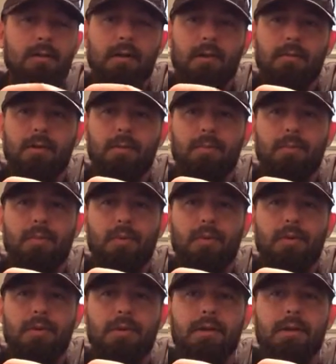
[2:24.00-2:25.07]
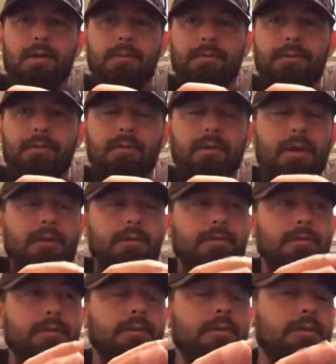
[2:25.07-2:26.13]
coming up pretty damn soon
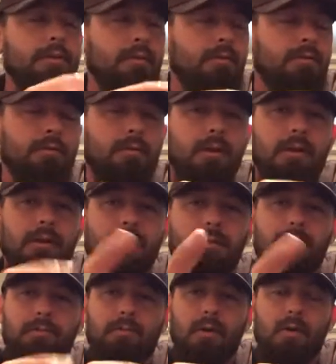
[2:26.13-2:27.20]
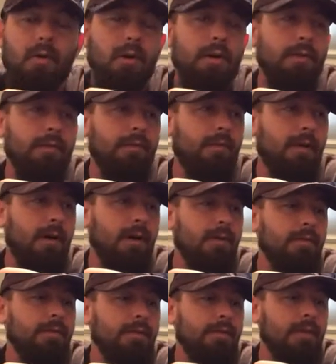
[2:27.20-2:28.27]
actually. So my wife
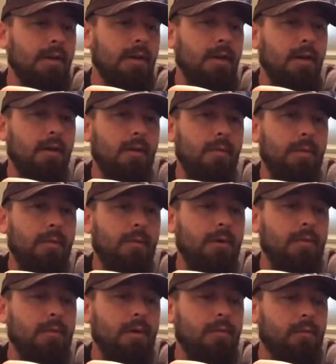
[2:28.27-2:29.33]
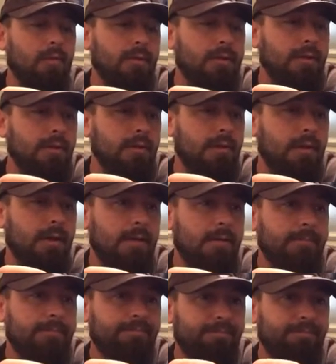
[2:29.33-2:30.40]
Ivy will be running my portion of that.